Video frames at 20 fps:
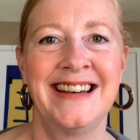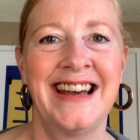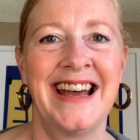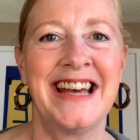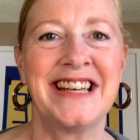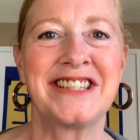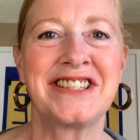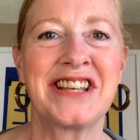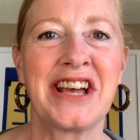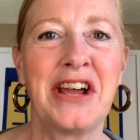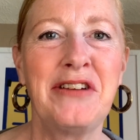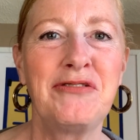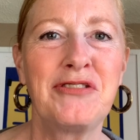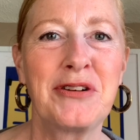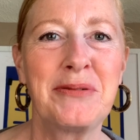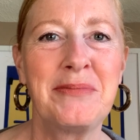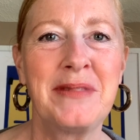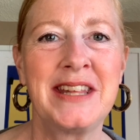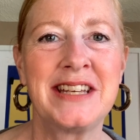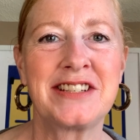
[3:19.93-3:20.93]
Aside from
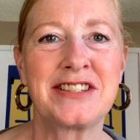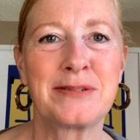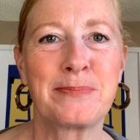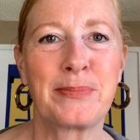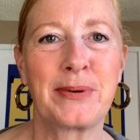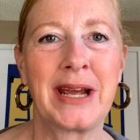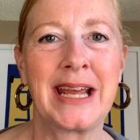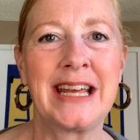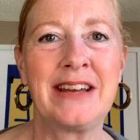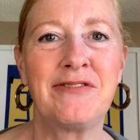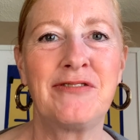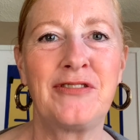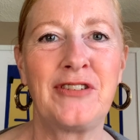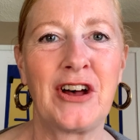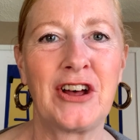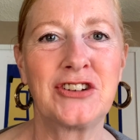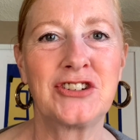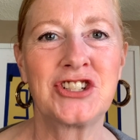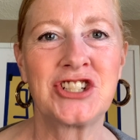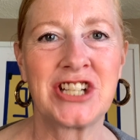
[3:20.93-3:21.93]
the spring and
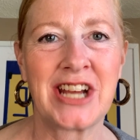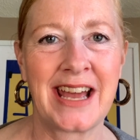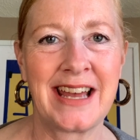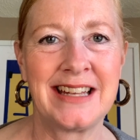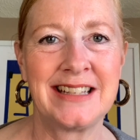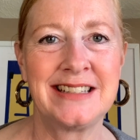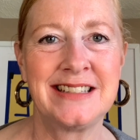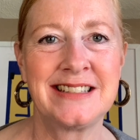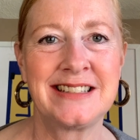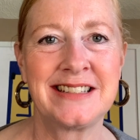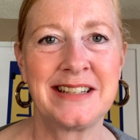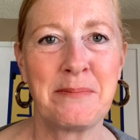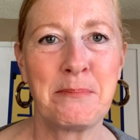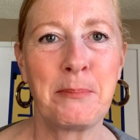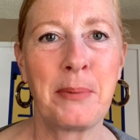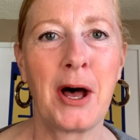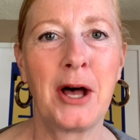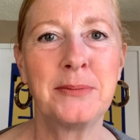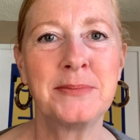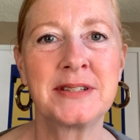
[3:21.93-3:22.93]
fall sheds,
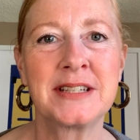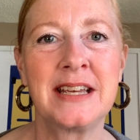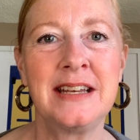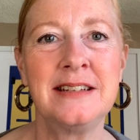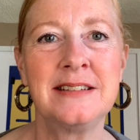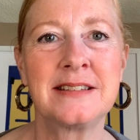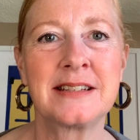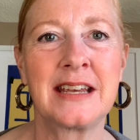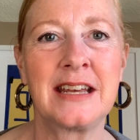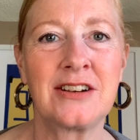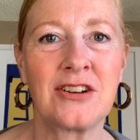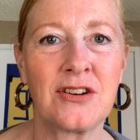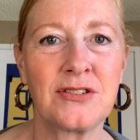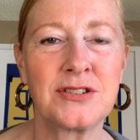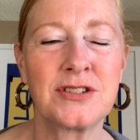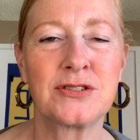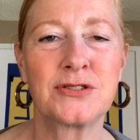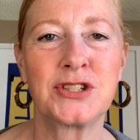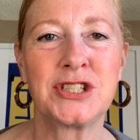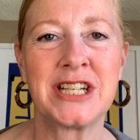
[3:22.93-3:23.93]
Pomskys can
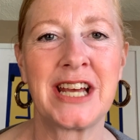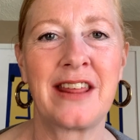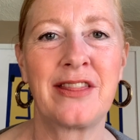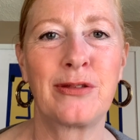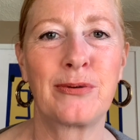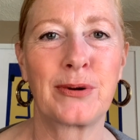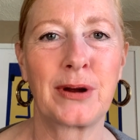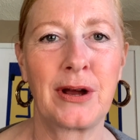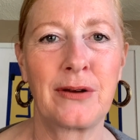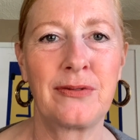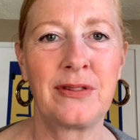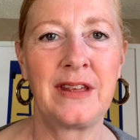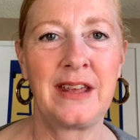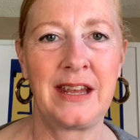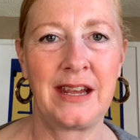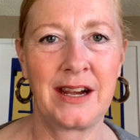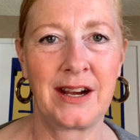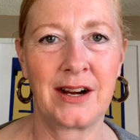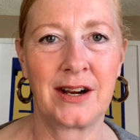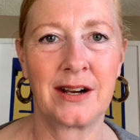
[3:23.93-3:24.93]
also shed throughout the
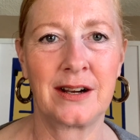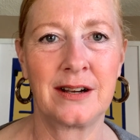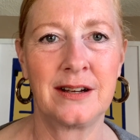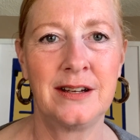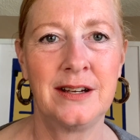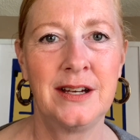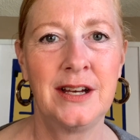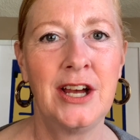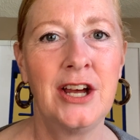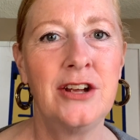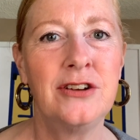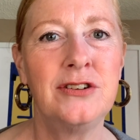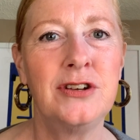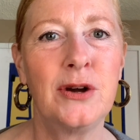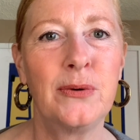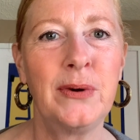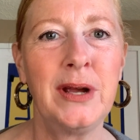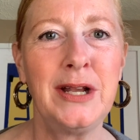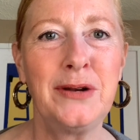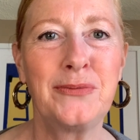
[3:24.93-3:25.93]
year.
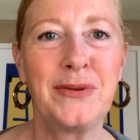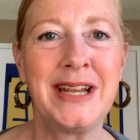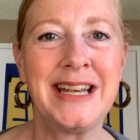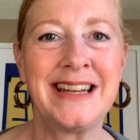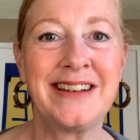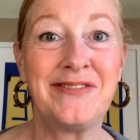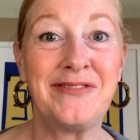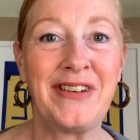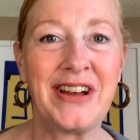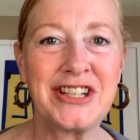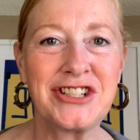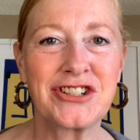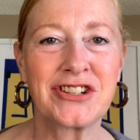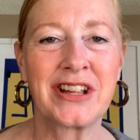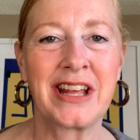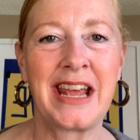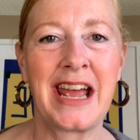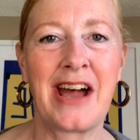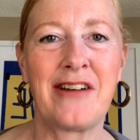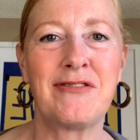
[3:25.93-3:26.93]
Knowing we'd
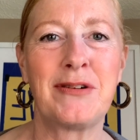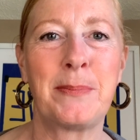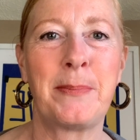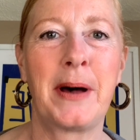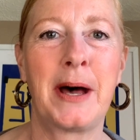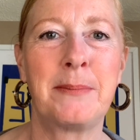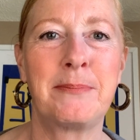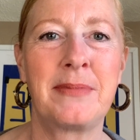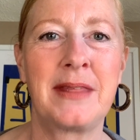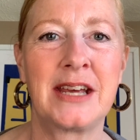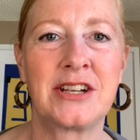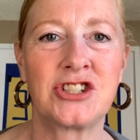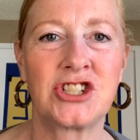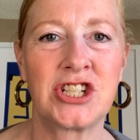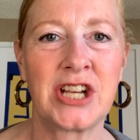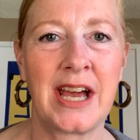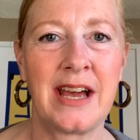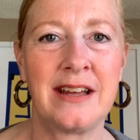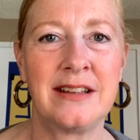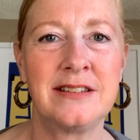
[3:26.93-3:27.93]
eventually have a pup that
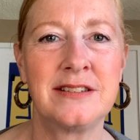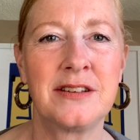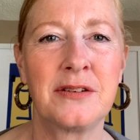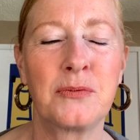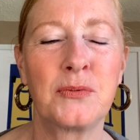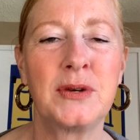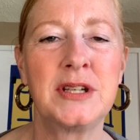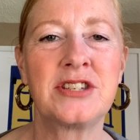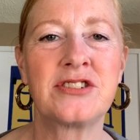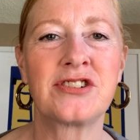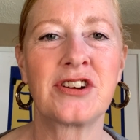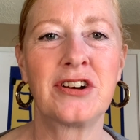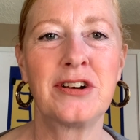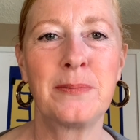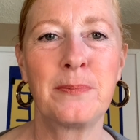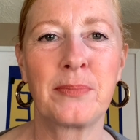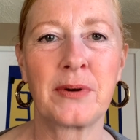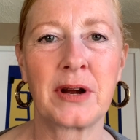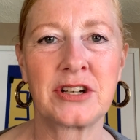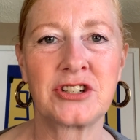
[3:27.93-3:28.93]
sheds, we started
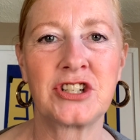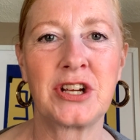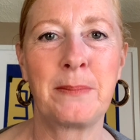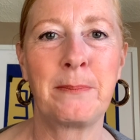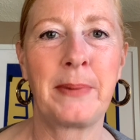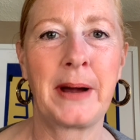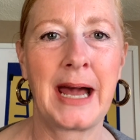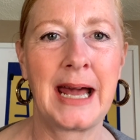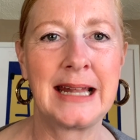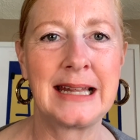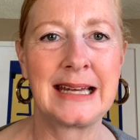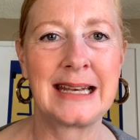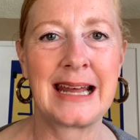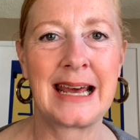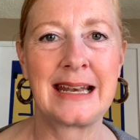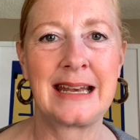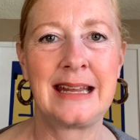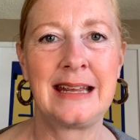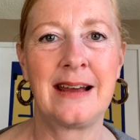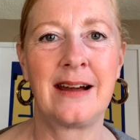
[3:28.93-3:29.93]
brushing Pilot at
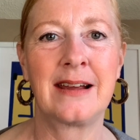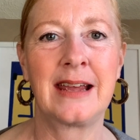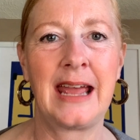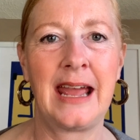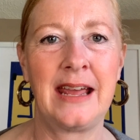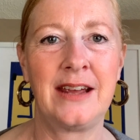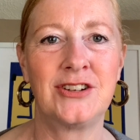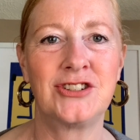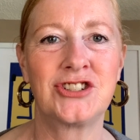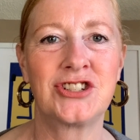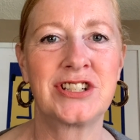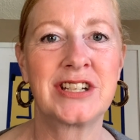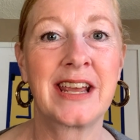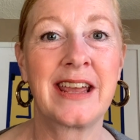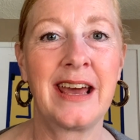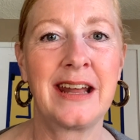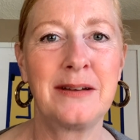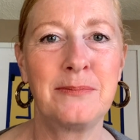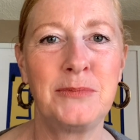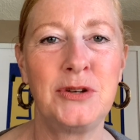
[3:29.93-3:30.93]
a young age to
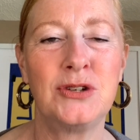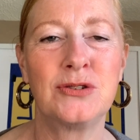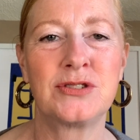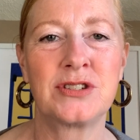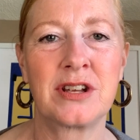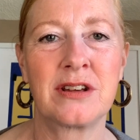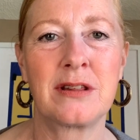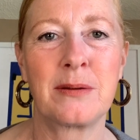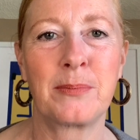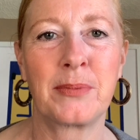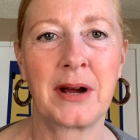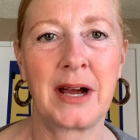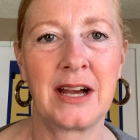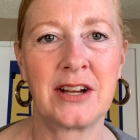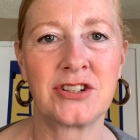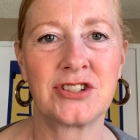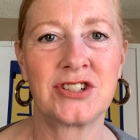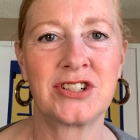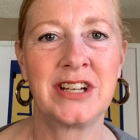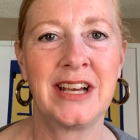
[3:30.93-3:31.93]
get him used to the
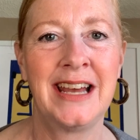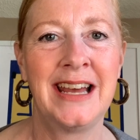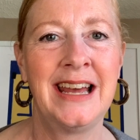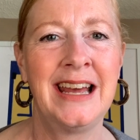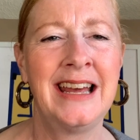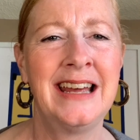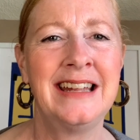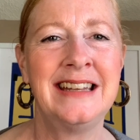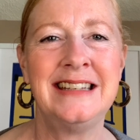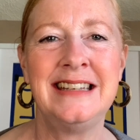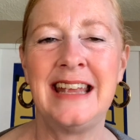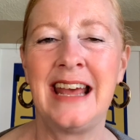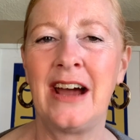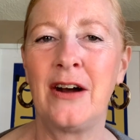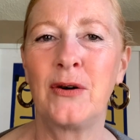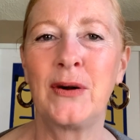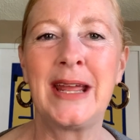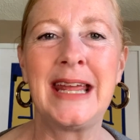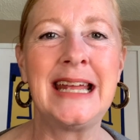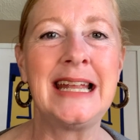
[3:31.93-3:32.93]
brush.
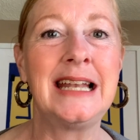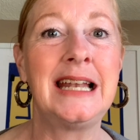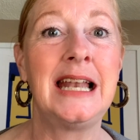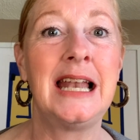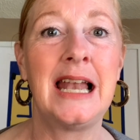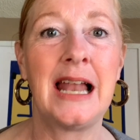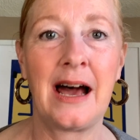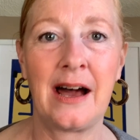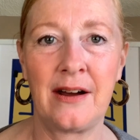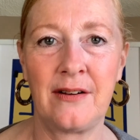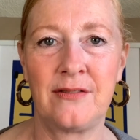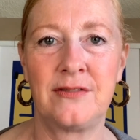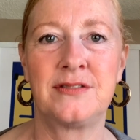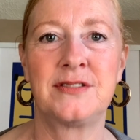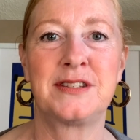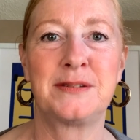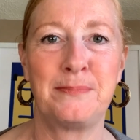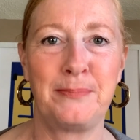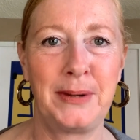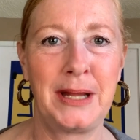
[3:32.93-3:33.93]
Now he
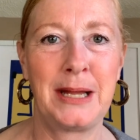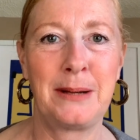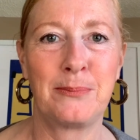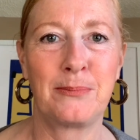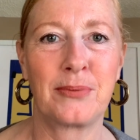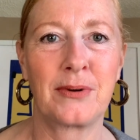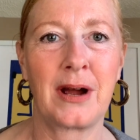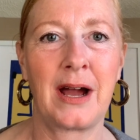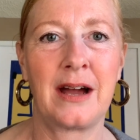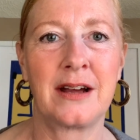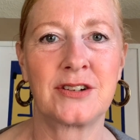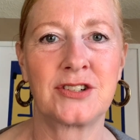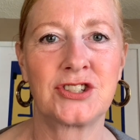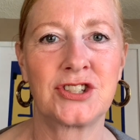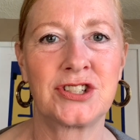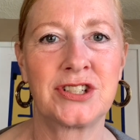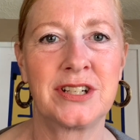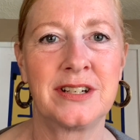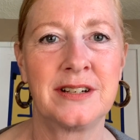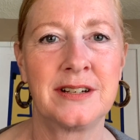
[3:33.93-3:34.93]
loves being
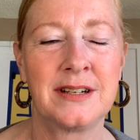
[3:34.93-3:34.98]
brushed.